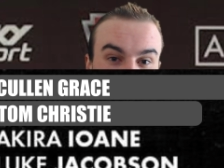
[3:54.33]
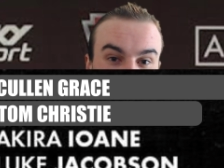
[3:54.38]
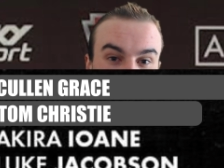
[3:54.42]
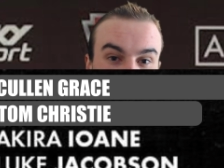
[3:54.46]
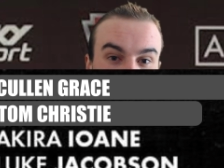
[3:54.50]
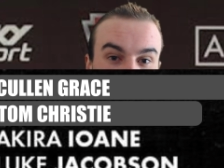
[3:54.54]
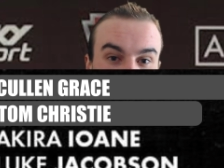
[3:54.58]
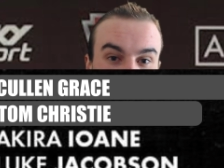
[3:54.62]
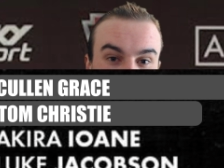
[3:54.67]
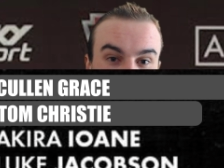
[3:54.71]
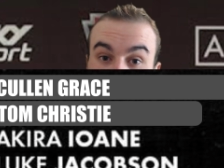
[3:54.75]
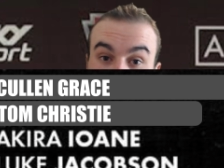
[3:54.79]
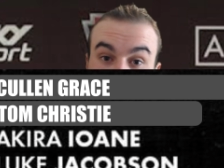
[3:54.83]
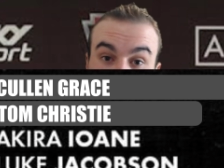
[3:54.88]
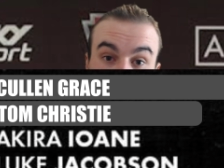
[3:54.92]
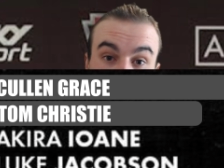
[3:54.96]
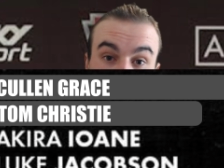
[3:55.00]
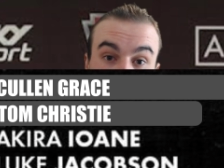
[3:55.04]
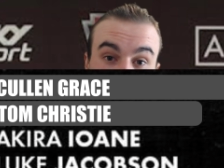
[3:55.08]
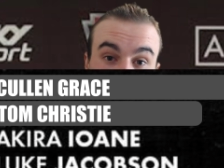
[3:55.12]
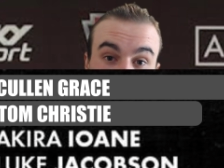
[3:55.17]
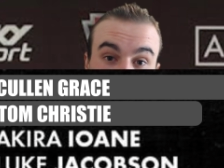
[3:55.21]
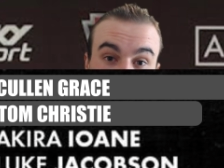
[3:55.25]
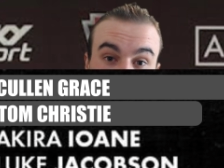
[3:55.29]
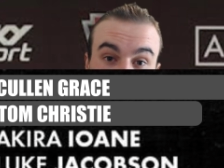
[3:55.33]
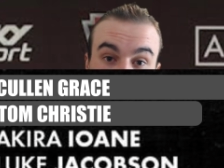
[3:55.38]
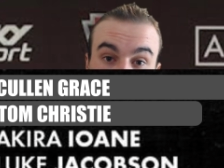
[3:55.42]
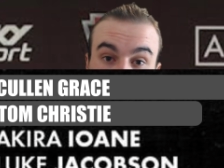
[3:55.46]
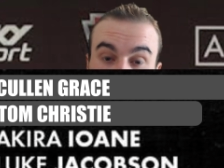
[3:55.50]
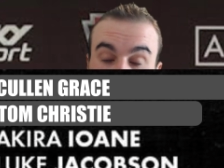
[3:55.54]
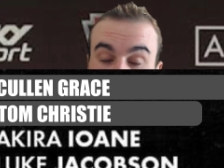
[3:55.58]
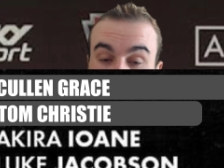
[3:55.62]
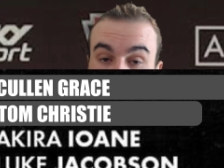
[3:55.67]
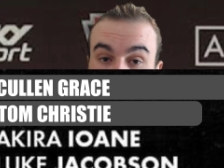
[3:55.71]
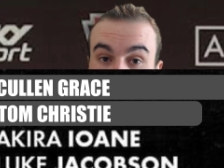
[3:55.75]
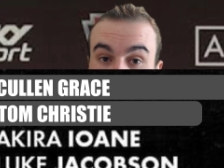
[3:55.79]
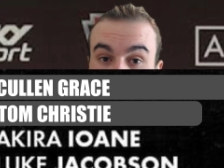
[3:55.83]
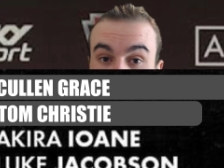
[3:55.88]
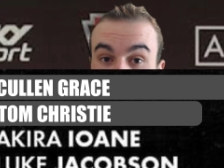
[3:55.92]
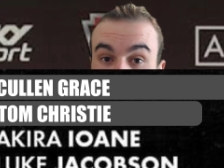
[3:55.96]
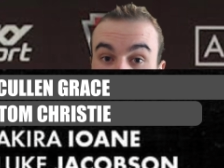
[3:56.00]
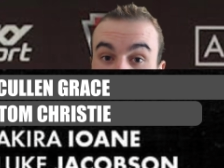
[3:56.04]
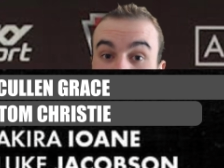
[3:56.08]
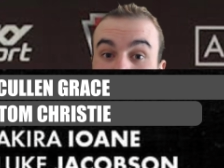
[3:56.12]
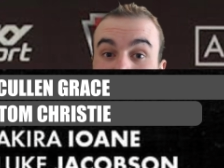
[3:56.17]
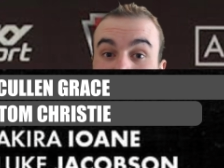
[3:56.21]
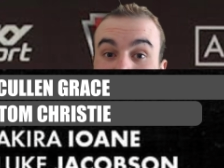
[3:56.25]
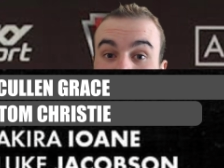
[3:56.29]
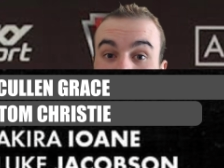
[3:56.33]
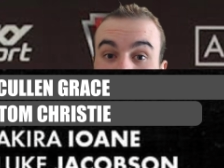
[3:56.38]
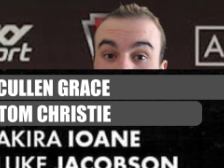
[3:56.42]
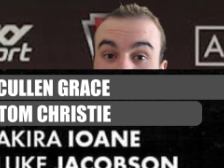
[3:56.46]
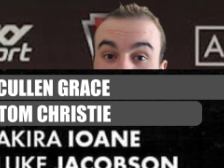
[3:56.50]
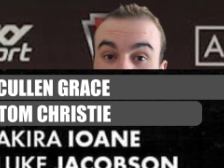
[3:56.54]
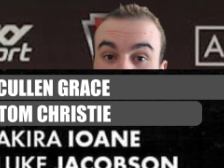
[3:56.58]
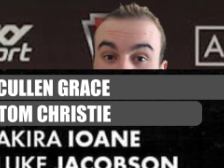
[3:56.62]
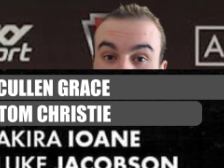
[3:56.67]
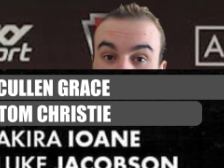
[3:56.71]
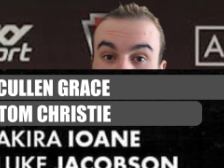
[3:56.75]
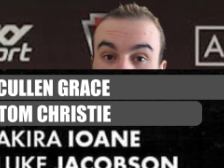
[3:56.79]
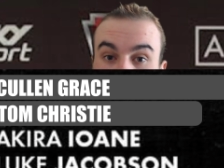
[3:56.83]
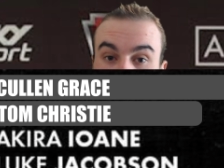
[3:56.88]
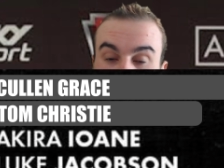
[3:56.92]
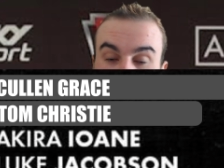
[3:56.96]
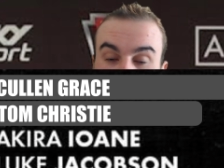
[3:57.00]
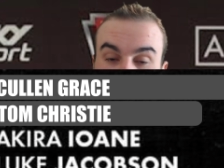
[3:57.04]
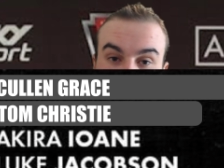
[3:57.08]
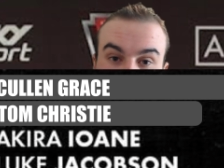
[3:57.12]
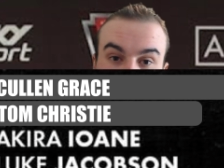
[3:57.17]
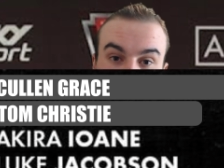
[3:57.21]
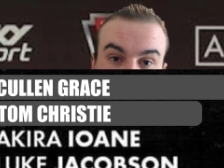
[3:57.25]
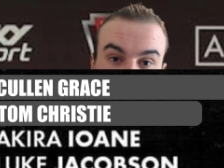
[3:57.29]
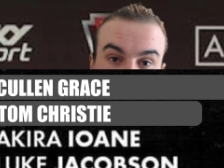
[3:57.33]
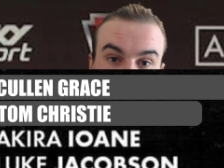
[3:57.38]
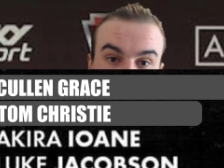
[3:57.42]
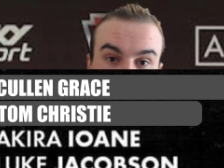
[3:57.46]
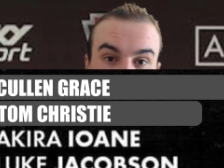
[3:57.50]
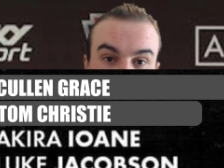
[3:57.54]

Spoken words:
squad, as he was actually with them for the later stages of the All Blacks season